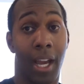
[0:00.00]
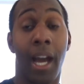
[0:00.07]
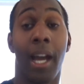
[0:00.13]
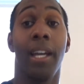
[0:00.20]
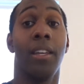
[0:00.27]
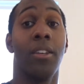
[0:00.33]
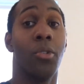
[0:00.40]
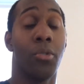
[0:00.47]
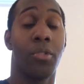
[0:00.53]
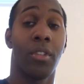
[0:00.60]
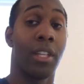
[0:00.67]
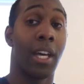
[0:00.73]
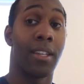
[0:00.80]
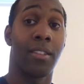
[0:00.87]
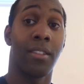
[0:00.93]
I use
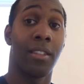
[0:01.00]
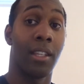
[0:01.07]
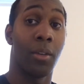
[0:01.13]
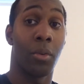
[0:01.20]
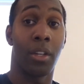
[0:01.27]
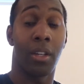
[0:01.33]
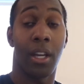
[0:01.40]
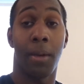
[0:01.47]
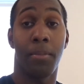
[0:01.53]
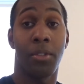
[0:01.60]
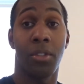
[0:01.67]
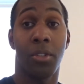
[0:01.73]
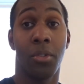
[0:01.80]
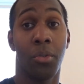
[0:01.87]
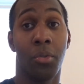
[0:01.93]
Audacity when it comes
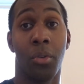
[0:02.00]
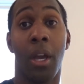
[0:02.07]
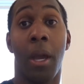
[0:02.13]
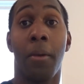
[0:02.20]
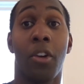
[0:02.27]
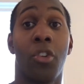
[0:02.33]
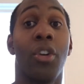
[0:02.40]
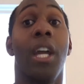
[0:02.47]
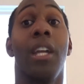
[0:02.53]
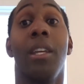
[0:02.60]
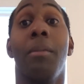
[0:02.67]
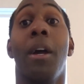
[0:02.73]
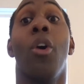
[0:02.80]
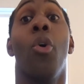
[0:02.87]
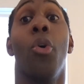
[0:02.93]
to creating
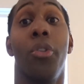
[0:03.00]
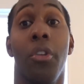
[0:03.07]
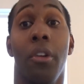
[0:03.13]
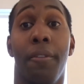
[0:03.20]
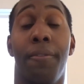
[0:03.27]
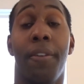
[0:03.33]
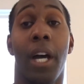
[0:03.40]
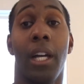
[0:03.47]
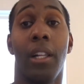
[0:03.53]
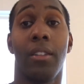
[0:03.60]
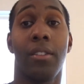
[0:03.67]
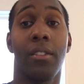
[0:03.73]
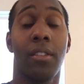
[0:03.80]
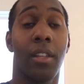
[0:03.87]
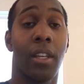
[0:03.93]
my audio
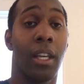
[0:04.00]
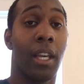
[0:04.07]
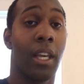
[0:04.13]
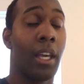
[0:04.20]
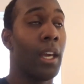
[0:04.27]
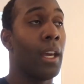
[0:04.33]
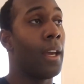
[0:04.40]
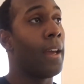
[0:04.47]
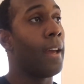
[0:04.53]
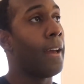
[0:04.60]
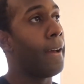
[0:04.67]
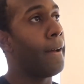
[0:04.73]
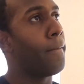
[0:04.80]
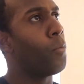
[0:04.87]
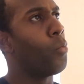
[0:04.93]
files.
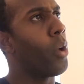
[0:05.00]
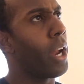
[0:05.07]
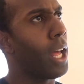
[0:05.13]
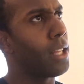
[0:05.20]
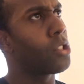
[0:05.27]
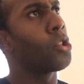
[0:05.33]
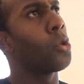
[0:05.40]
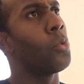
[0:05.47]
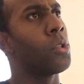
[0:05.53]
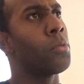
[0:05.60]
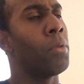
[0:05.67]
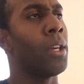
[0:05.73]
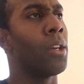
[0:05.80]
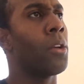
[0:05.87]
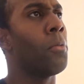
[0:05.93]
What else should we
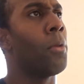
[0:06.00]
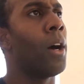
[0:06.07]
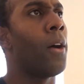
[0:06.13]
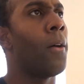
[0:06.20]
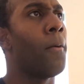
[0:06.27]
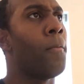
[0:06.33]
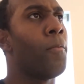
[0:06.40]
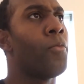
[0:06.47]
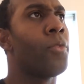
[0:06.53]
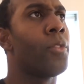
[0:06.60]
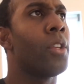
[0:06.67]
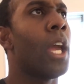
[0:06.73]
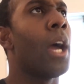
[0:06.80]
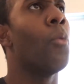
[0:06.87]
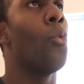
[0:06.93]
speak about?
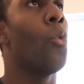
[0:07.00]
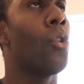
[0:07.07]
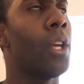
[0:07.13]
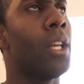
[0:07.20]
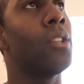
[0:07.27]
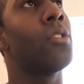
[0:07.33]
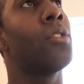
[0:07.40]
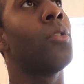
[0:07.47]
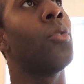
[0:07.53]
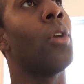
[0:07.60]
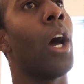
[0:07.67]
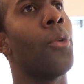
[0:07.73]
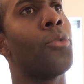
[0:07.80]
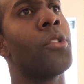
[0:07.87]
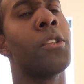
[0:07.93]
Yeah, we're into
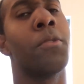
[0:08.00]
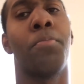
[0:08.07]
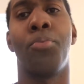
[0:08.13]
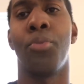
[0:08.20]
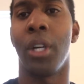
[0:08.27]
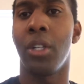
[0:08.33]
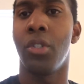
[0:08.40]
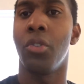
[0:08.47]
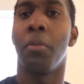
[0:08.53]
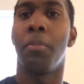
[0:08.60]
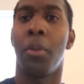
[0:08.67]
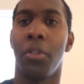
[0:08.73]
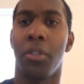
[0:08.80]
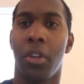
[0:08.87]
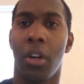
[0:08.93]
how to spread your
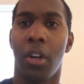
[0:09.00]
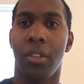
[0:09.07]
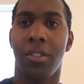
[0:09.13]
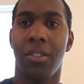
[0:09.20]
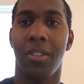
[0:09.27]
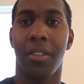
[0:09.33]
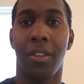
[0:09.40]
podcast.